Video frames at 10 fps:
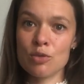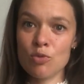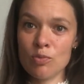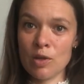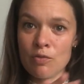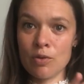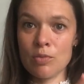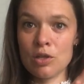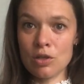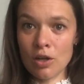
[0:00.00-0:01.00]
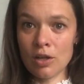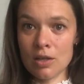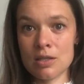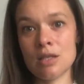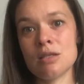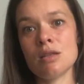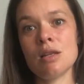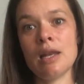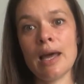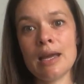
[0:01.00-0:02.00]
movement from the darkness into the
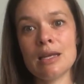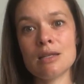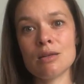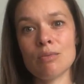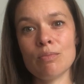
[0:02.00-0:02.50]
light.